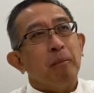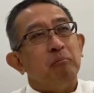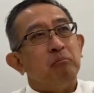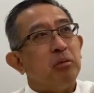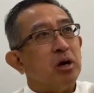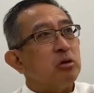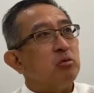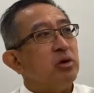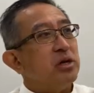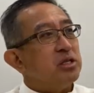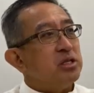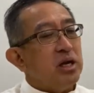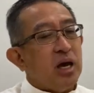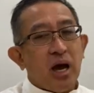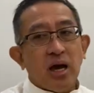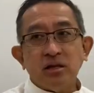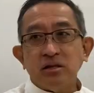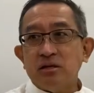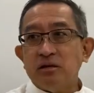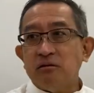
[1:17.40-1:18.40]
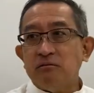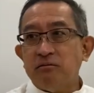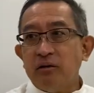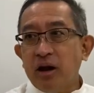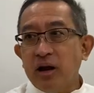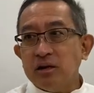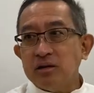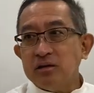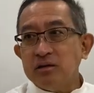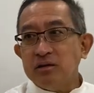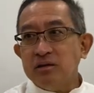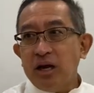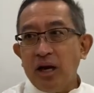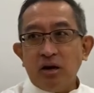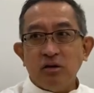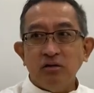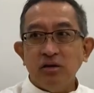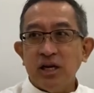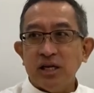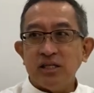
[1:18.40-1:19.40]
But when she asked her friends, they
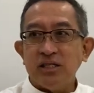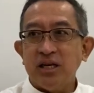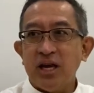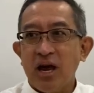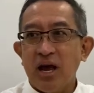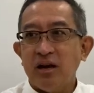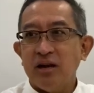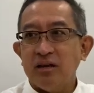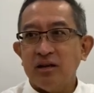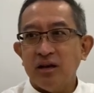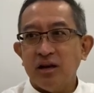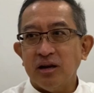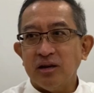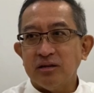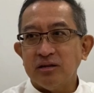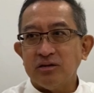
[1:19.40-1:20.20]
could not see anything.